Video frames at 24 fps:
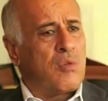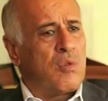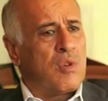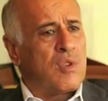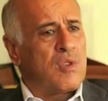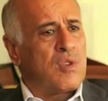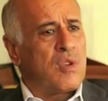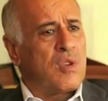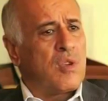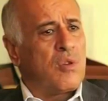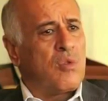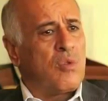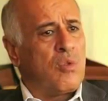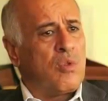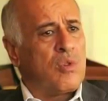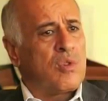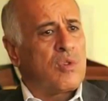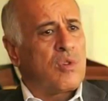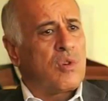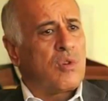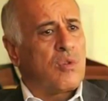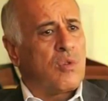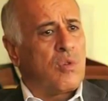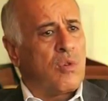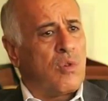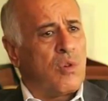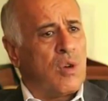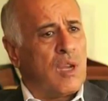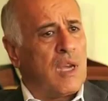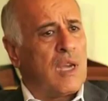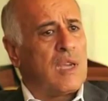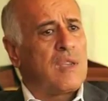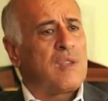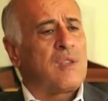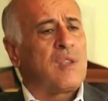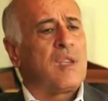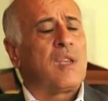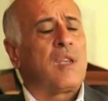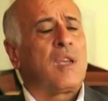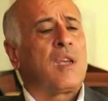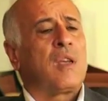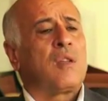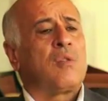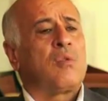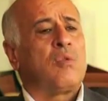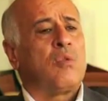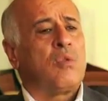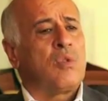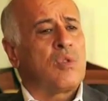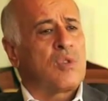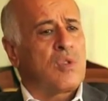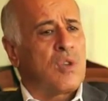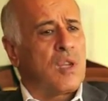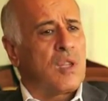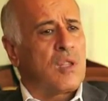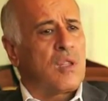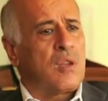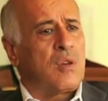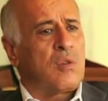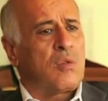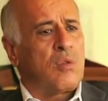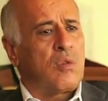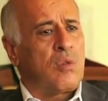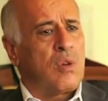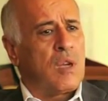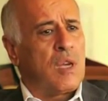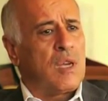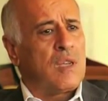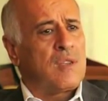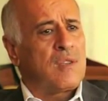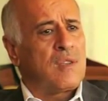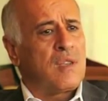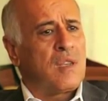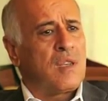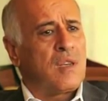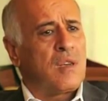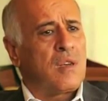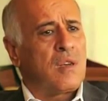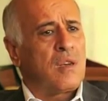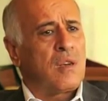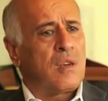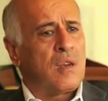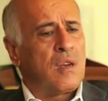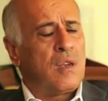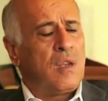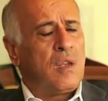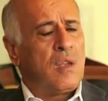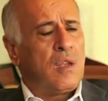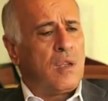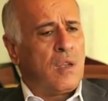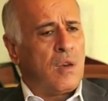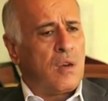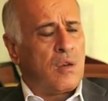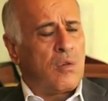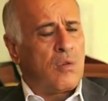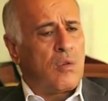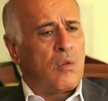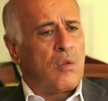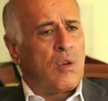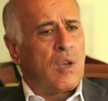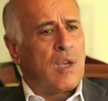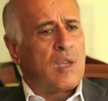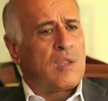official has warned that Israel's plans to add 1,060 units to 2